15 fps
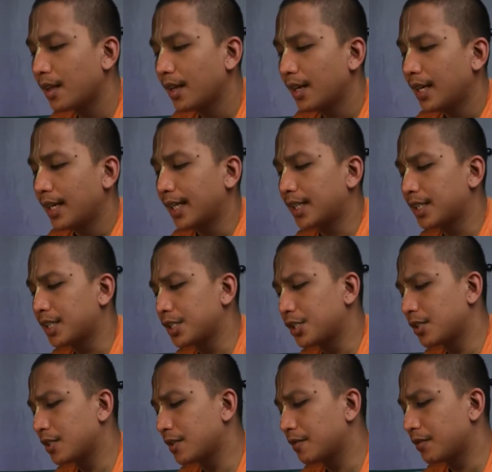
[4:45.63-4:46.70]
In
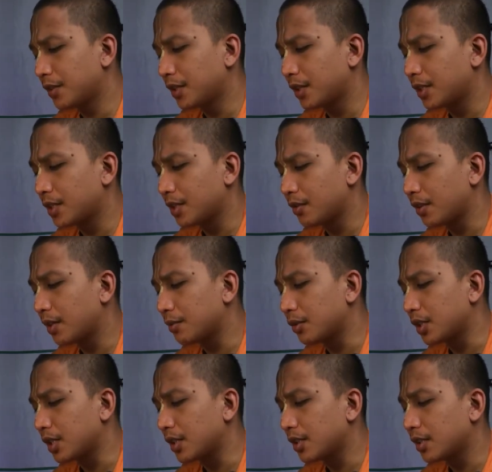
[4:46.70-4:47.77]
Krishna's birth
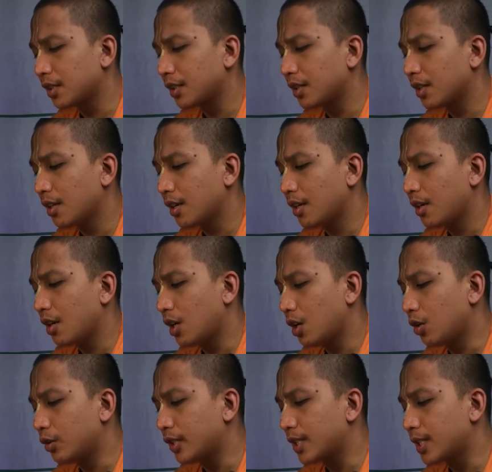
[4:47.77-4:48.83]
ceremony,
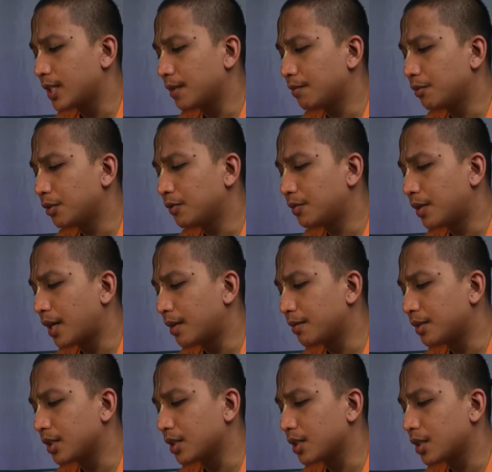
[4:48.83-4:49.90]
all the assembled
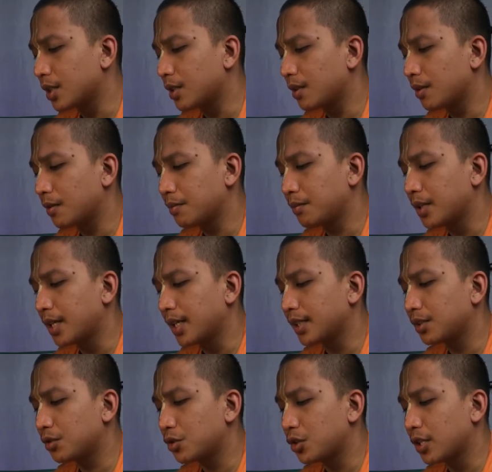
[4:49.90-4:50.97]
Brahmanas began
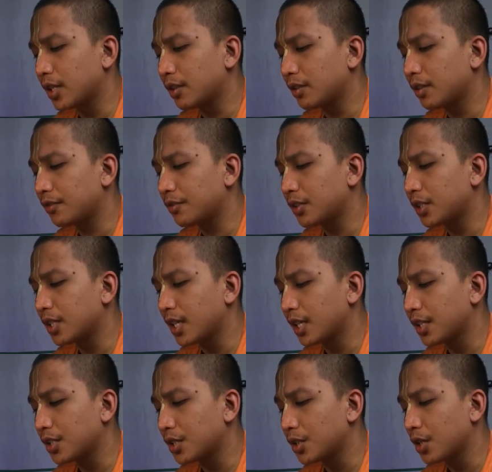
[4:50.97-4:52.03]
to chant different
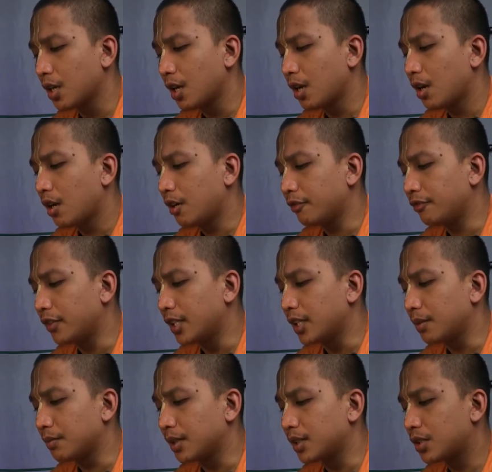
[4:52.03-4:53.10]
kinds of Vedic
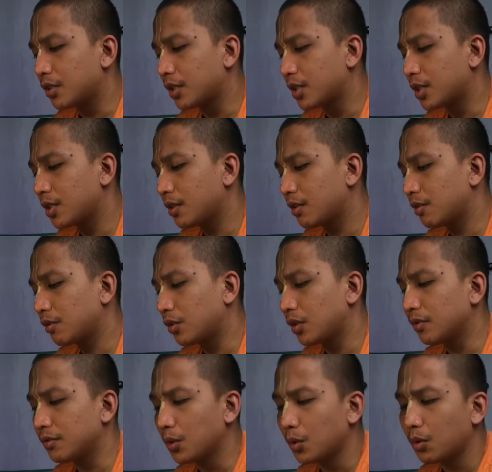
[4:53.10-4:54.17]
mantras to
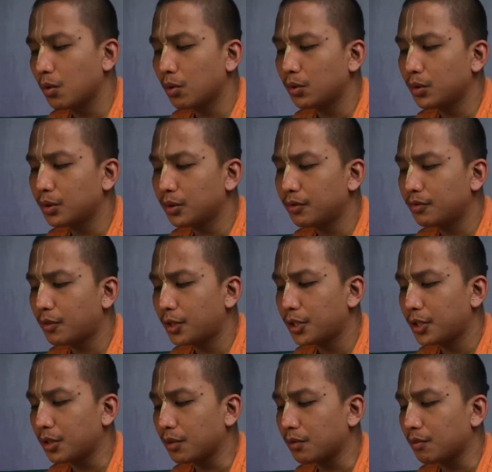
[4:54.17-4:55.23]
invoke all good
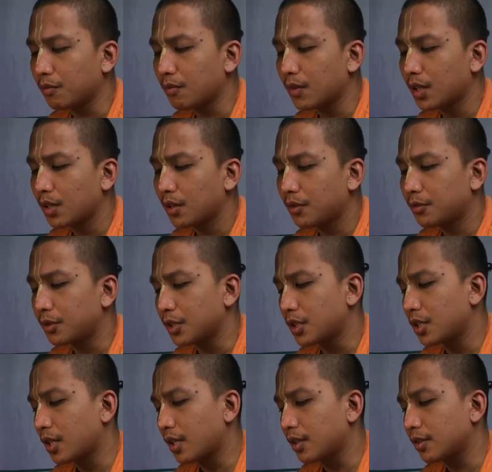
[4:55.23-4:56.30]
fortune for the child.